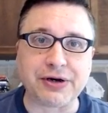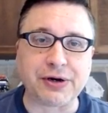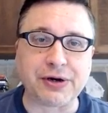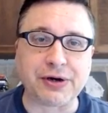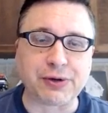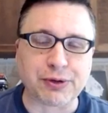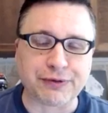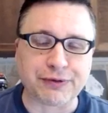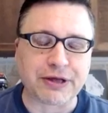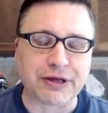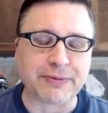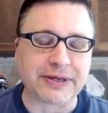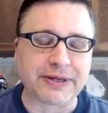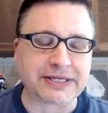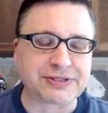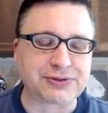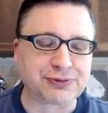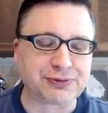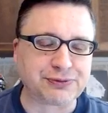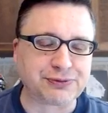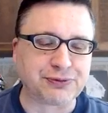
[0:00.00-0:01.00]
I don't know if that
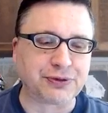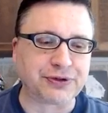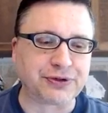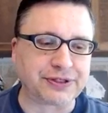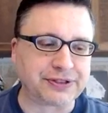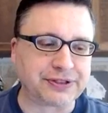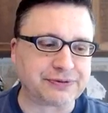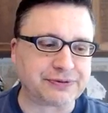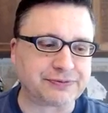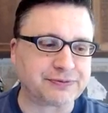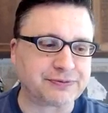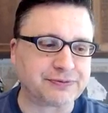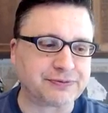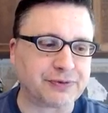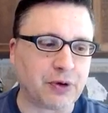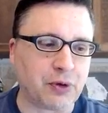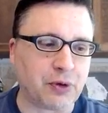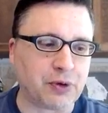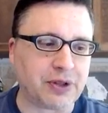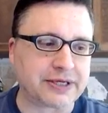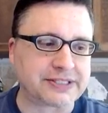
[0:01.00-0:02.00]
makes a
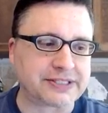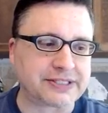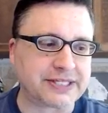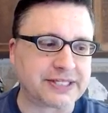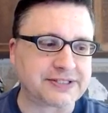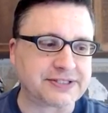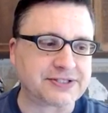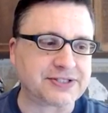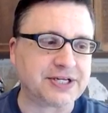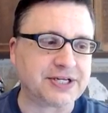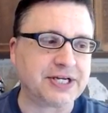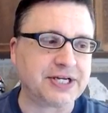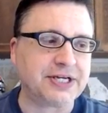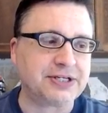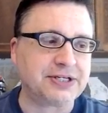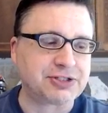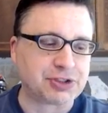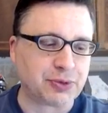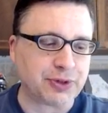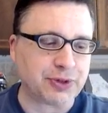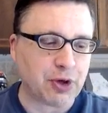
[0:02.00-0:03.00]
whole lot of sense.
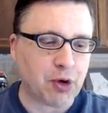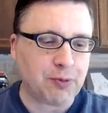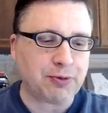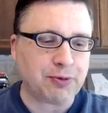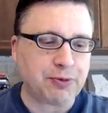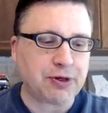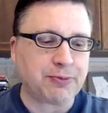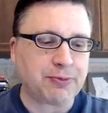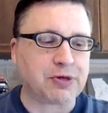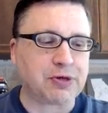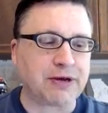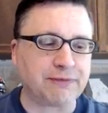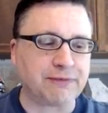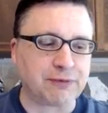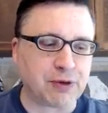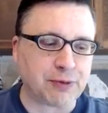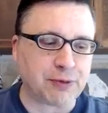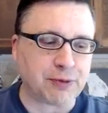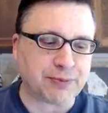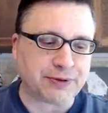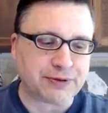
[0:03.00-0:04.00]
So we open up our
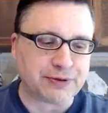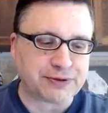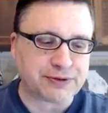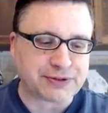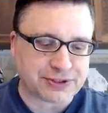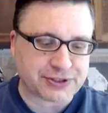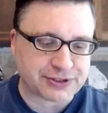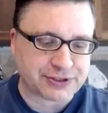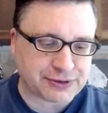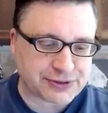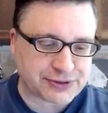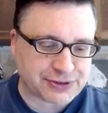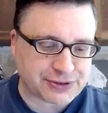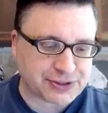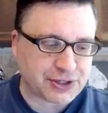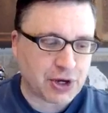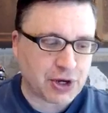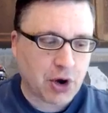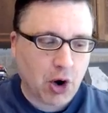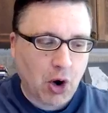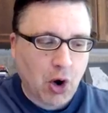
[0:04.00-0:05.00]
envelope, and there's
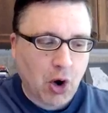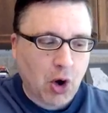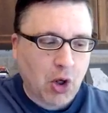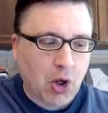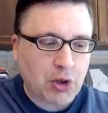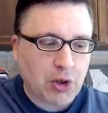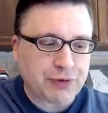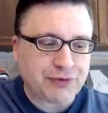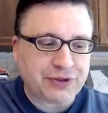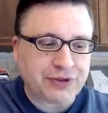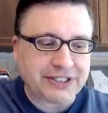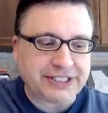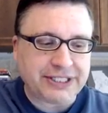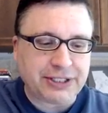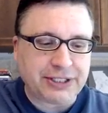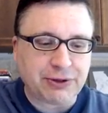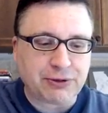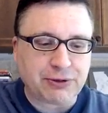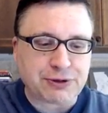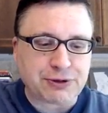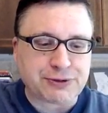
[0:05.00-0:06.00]
all of the
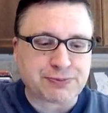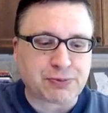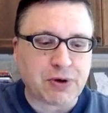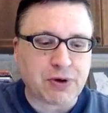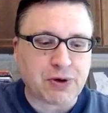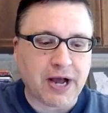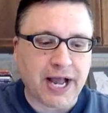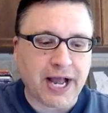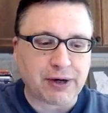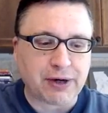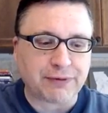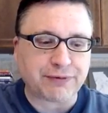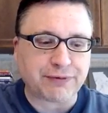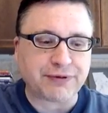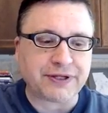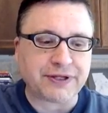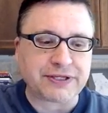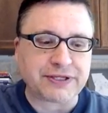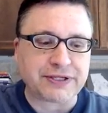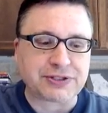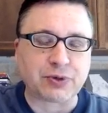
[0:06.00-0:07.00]
years prior of
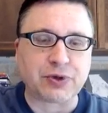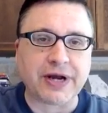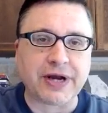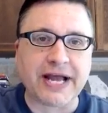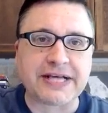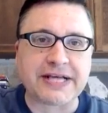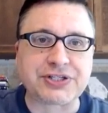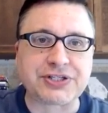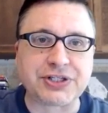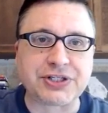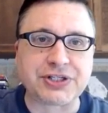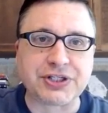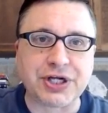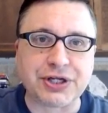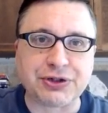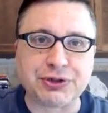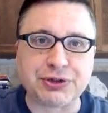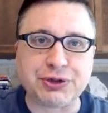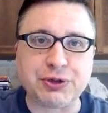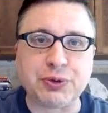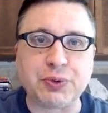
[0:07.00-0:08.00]
things that we're asking God
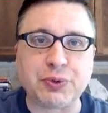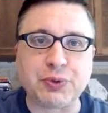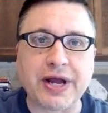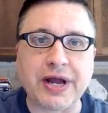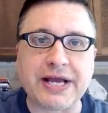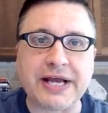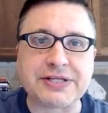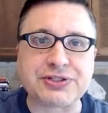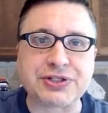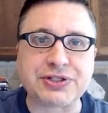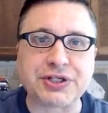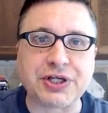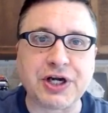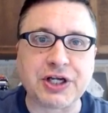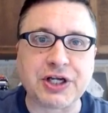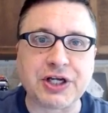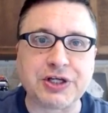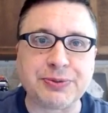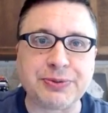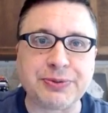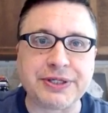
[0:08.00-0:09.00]
to do, we're asking
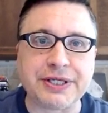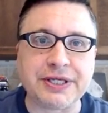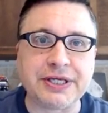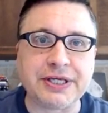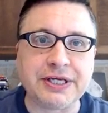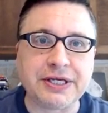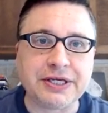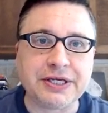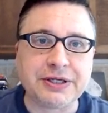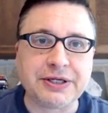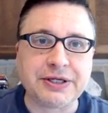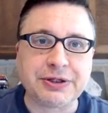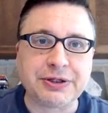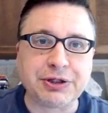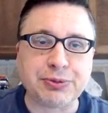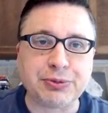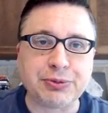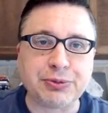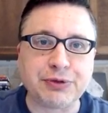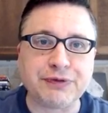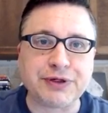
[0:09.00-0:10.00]
God to be,
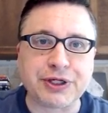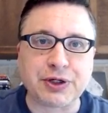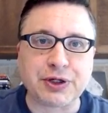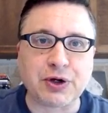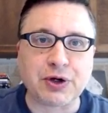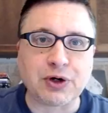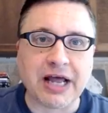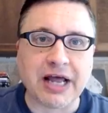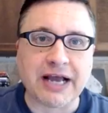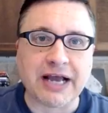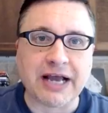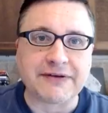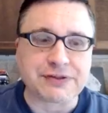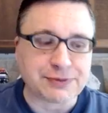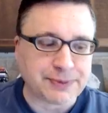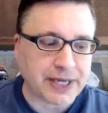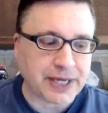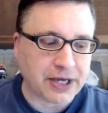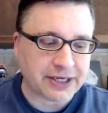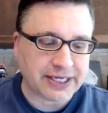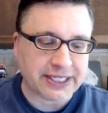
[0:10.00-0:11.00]
moving in our lives
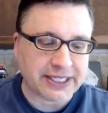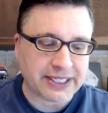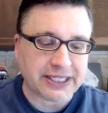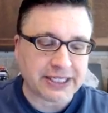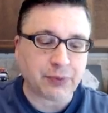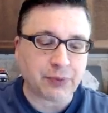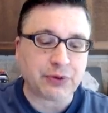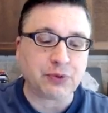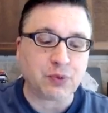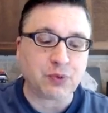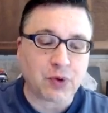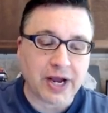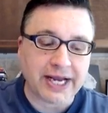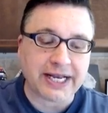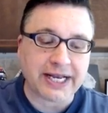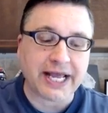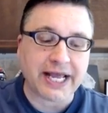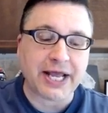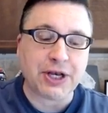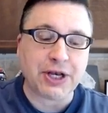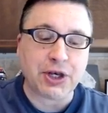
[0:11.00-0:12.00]
about, and then we write
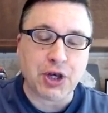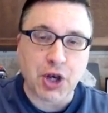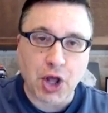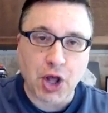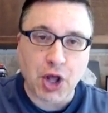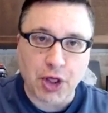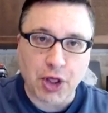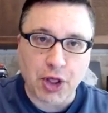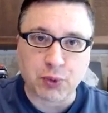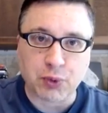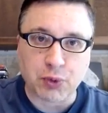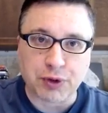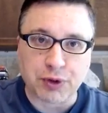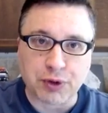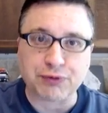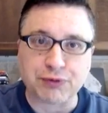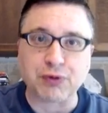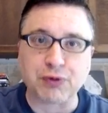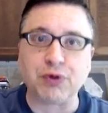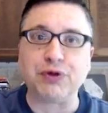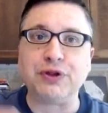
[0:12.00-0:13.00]
another one
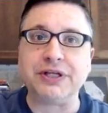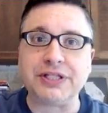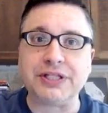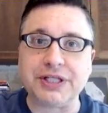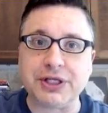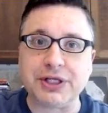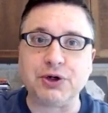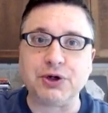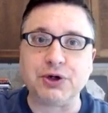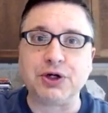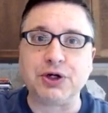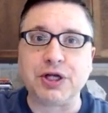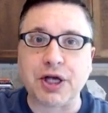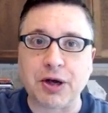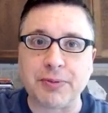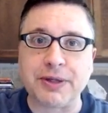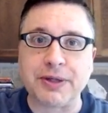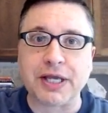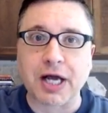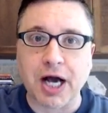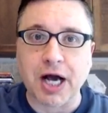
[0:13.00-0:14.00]
for the year
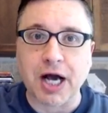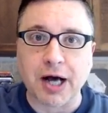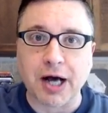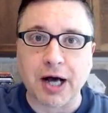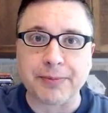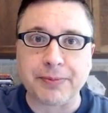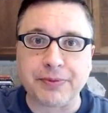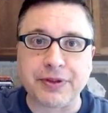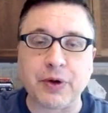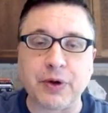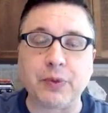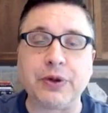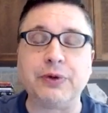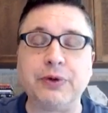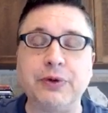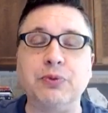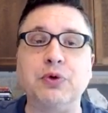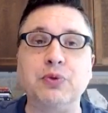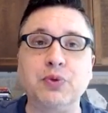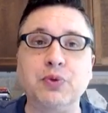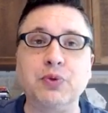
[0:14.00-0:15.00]
coming up that we
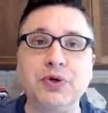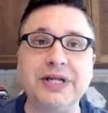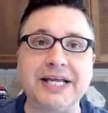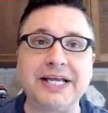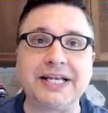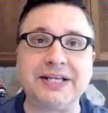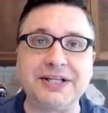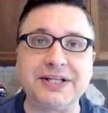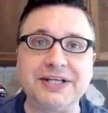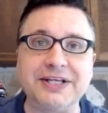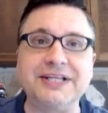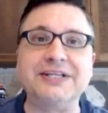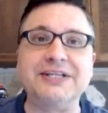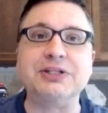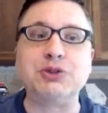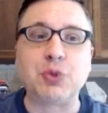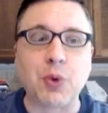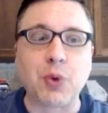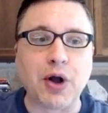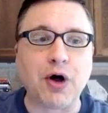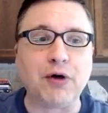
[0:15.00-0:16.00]
will read
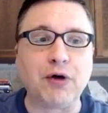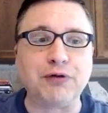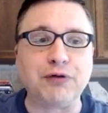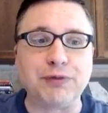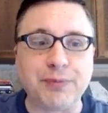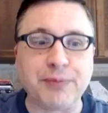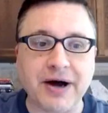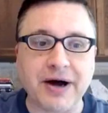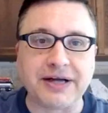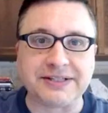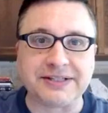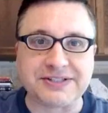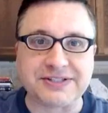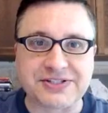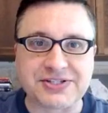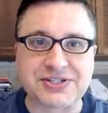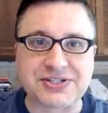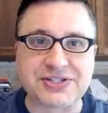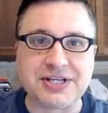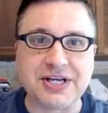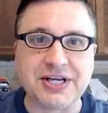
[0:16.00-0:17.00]
12
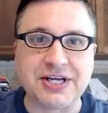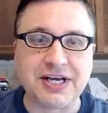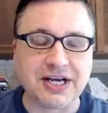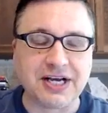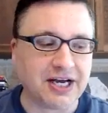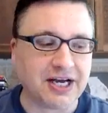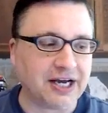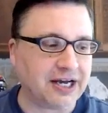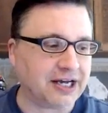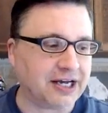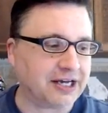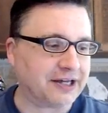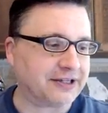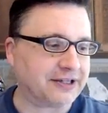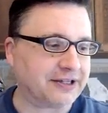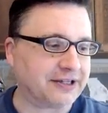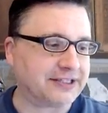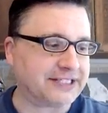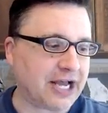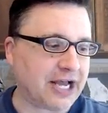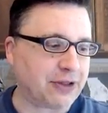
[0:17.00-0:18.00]
months
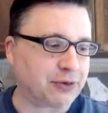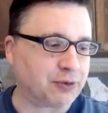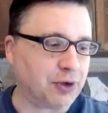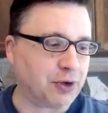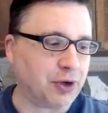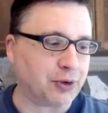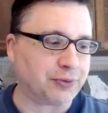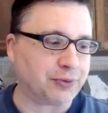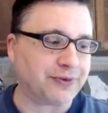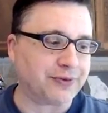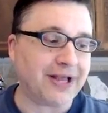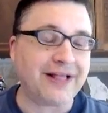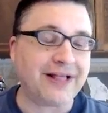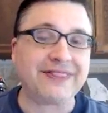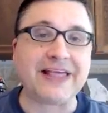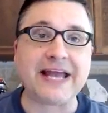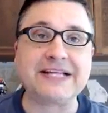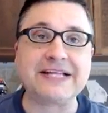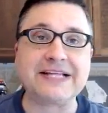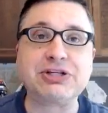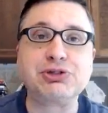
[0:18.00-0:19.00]
down the road.
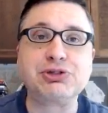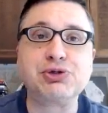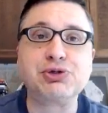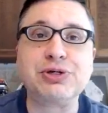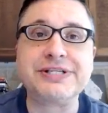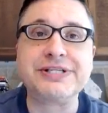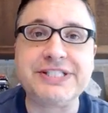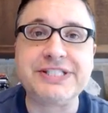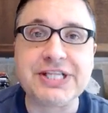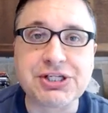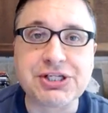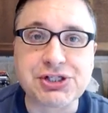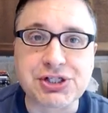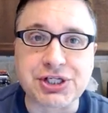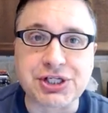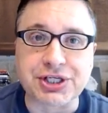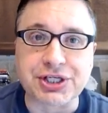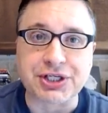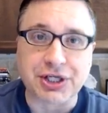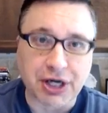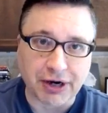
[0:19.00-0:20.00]
That is a
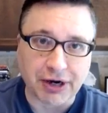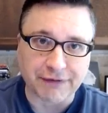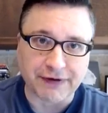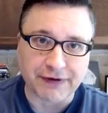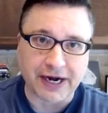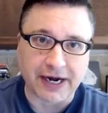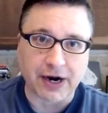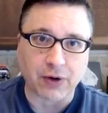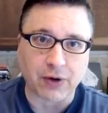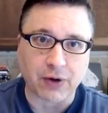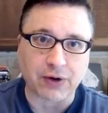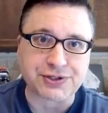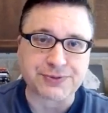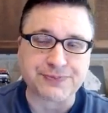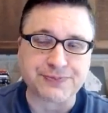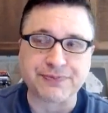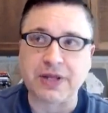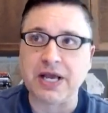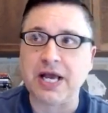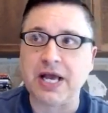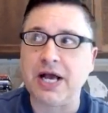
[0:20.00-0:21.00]
tradition of
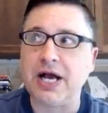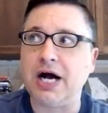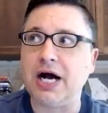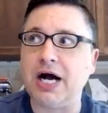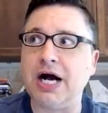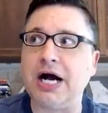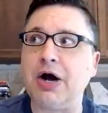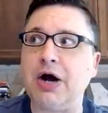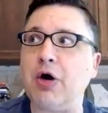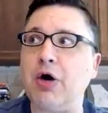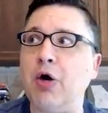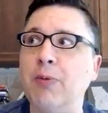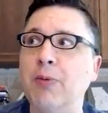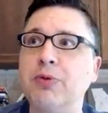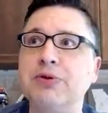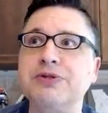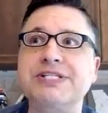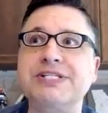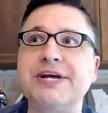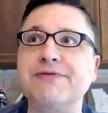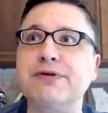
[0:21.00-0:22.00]
ours.
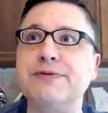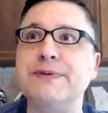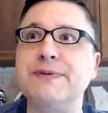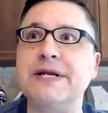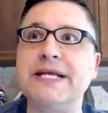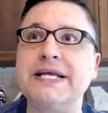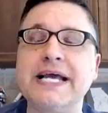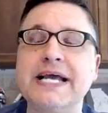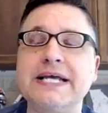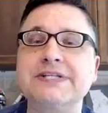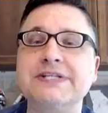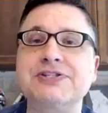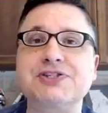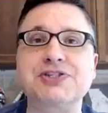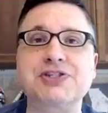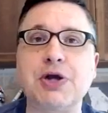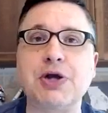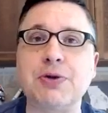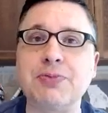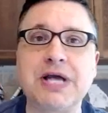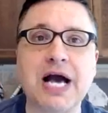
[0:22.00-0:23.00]
Almost everybody
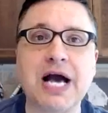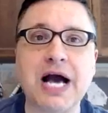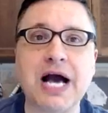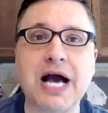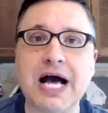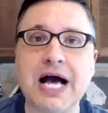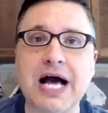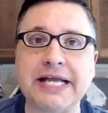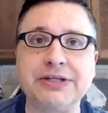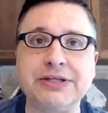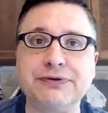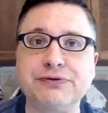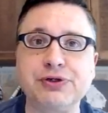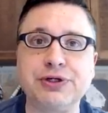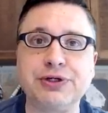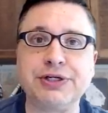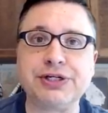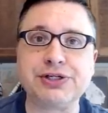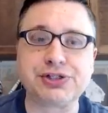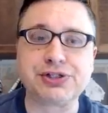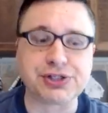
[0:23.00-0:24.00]
has some kind of
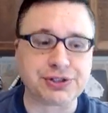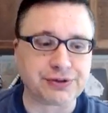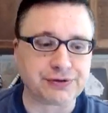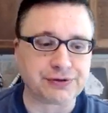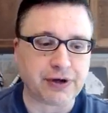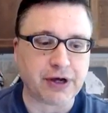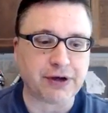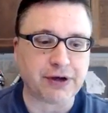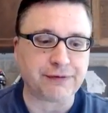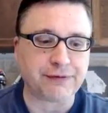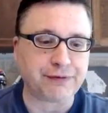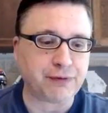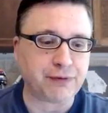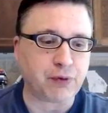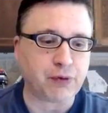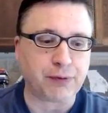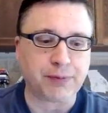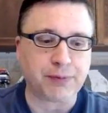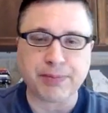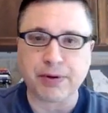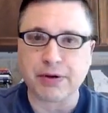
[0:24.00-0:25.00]
tradition
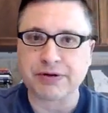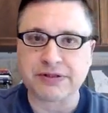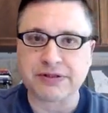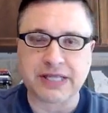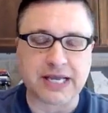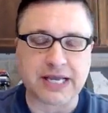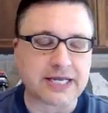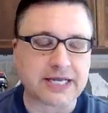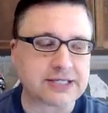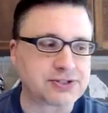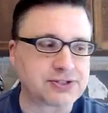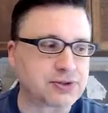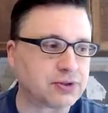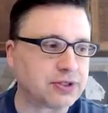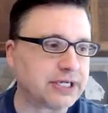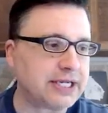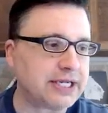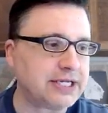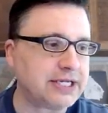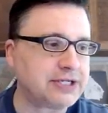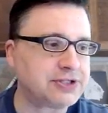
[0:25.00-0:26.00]
for birthdays
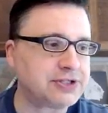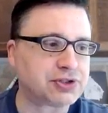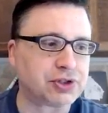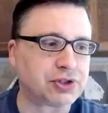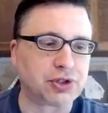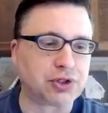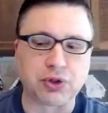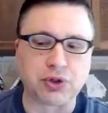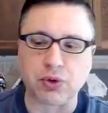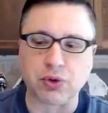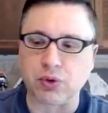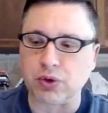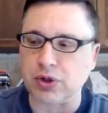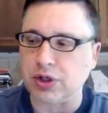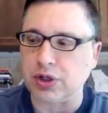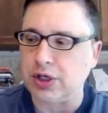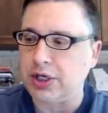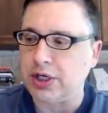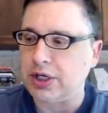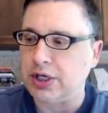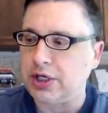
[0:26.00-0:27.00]
or Easter or
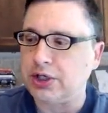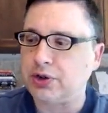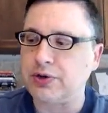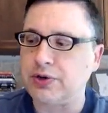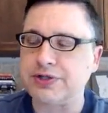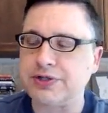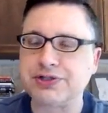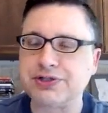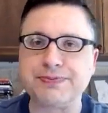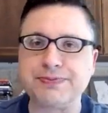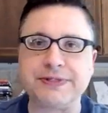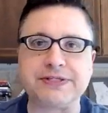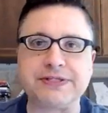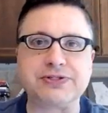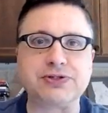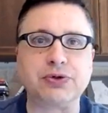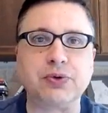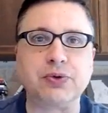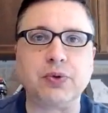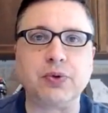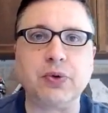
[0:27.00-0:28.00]
Christmas
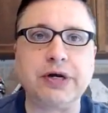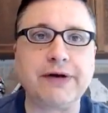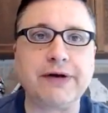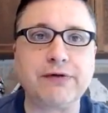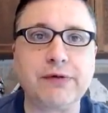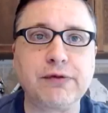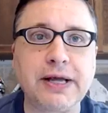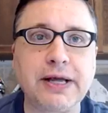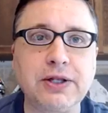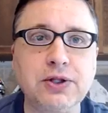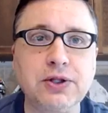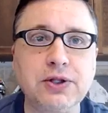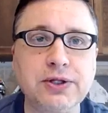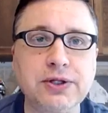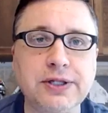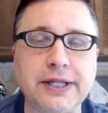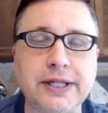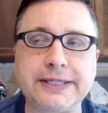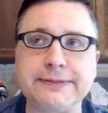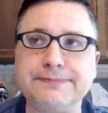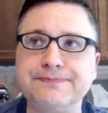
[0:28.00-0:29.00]
or whatever it might look like.